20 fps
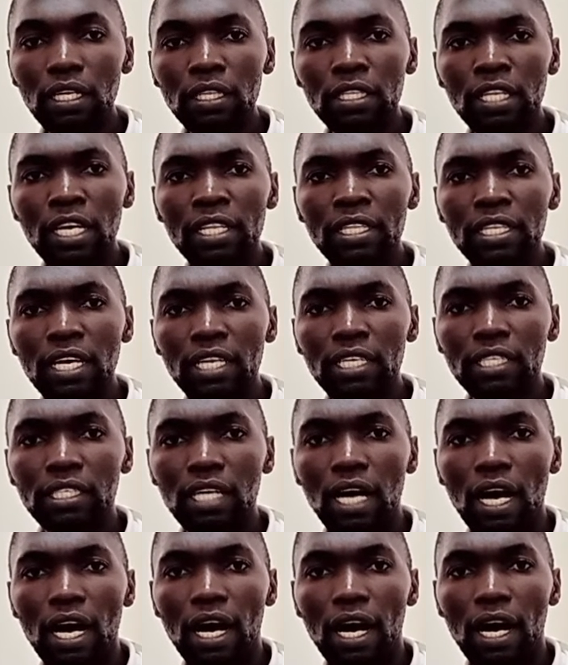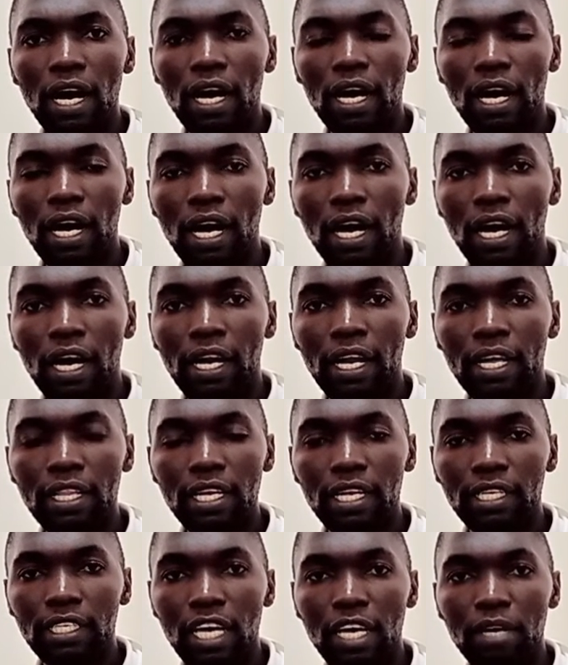Then there is
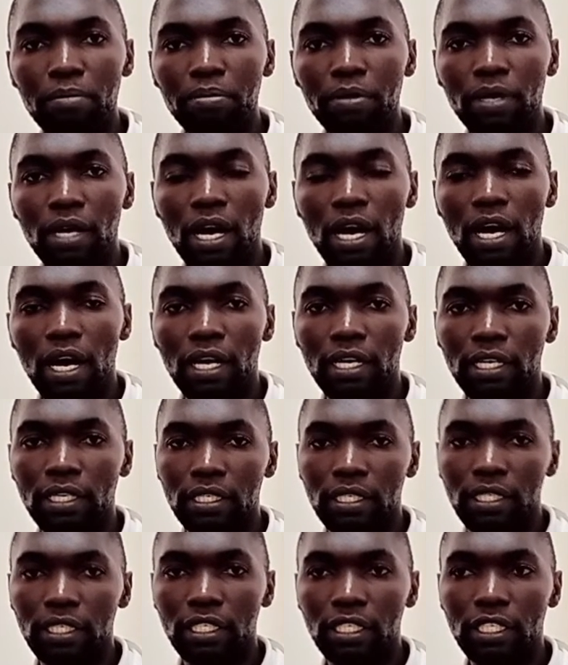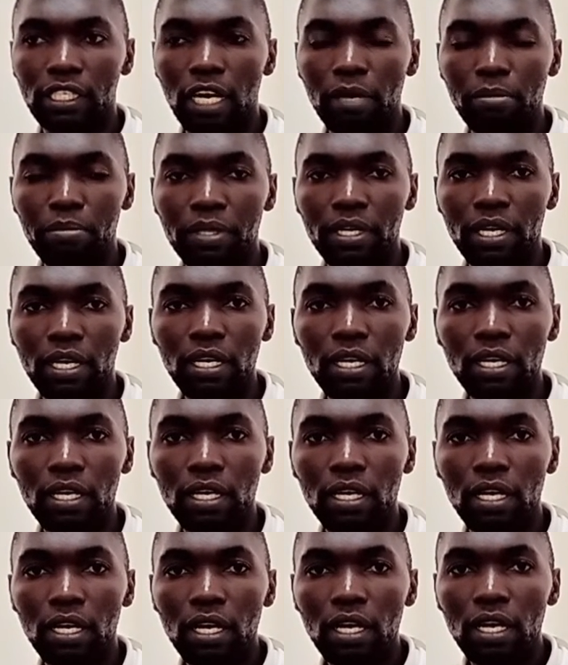another type, type 3.
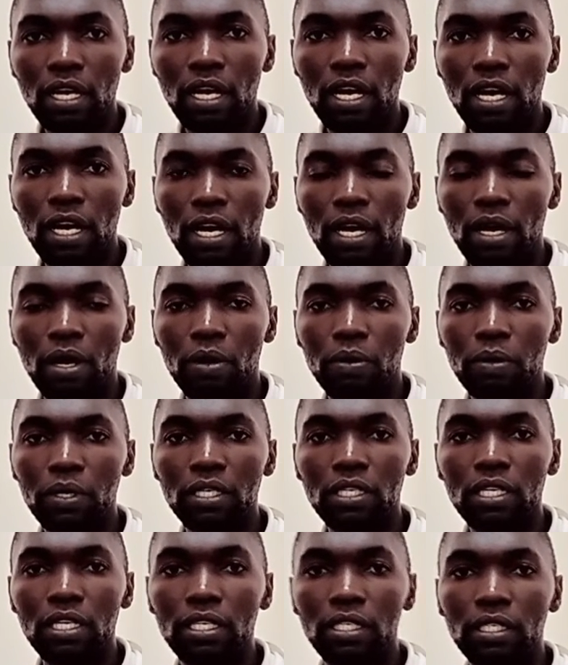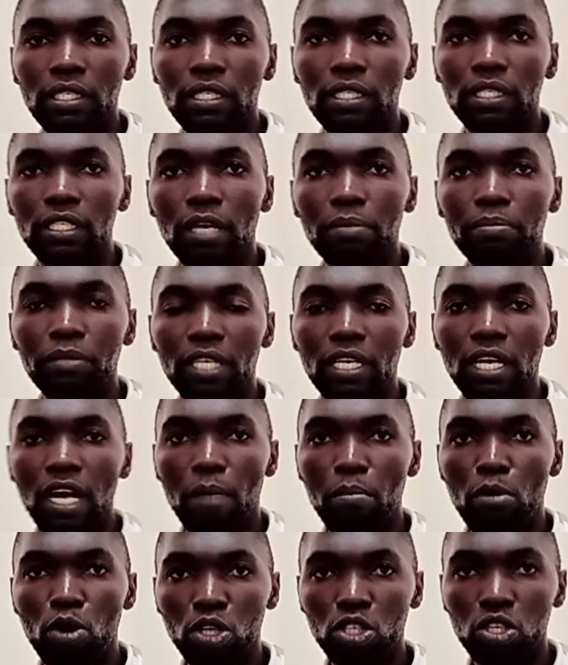which is septic
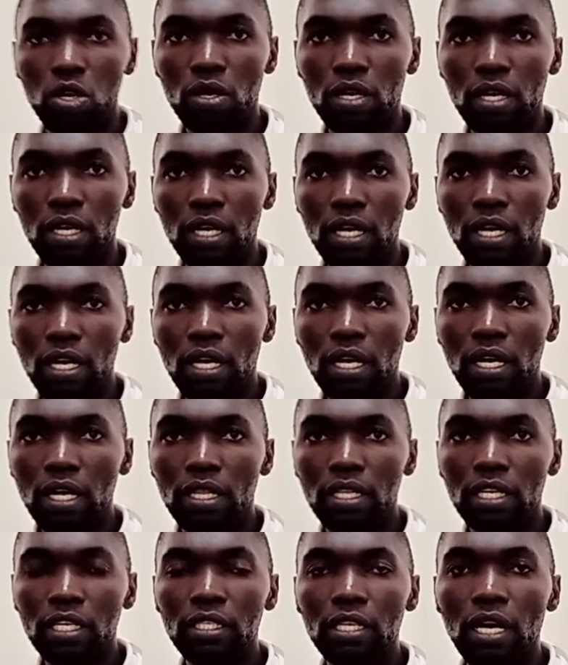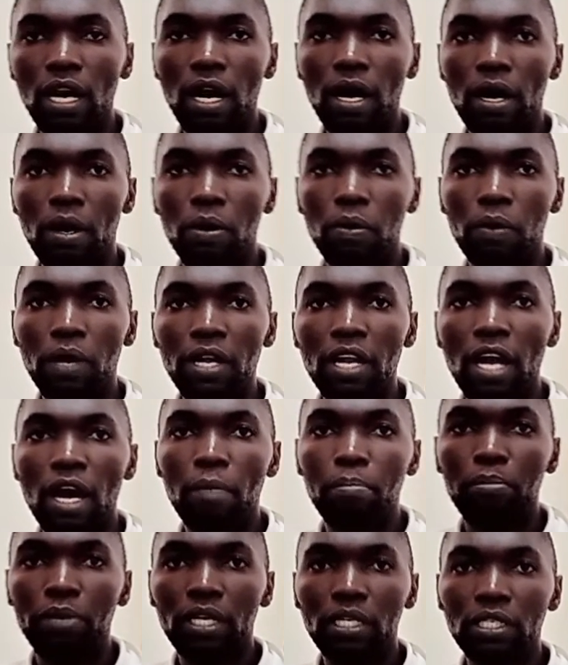abortion. These are when
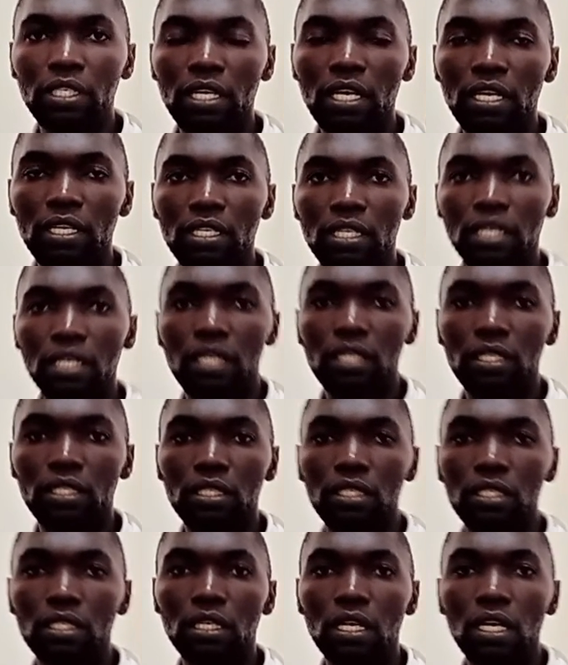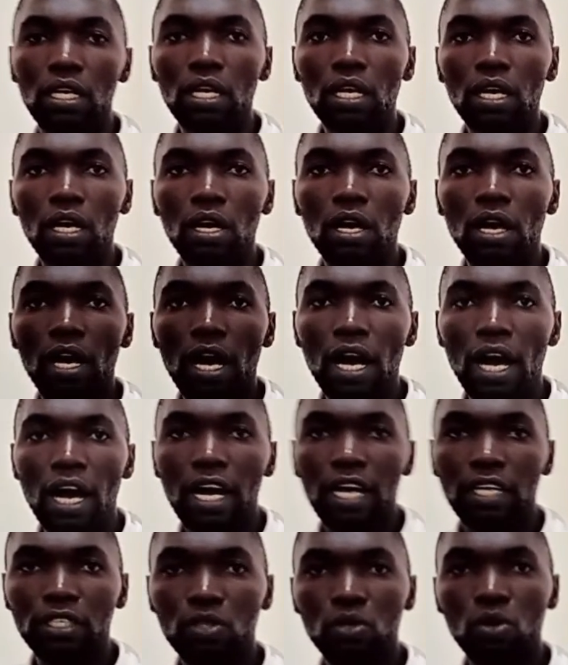a patient
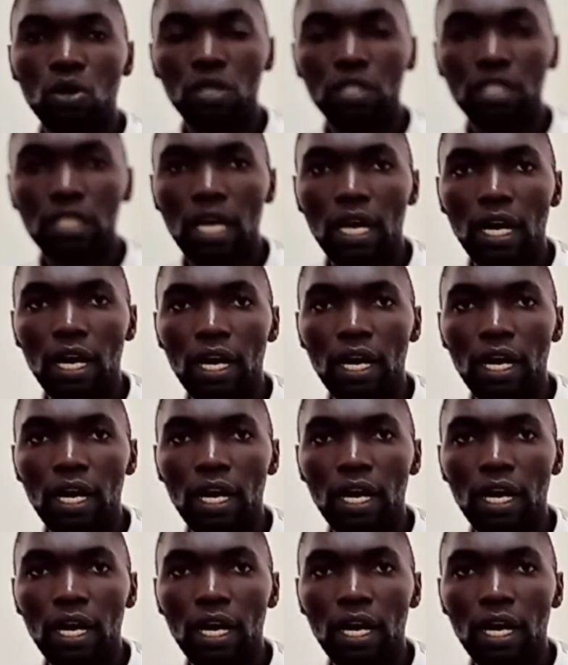has got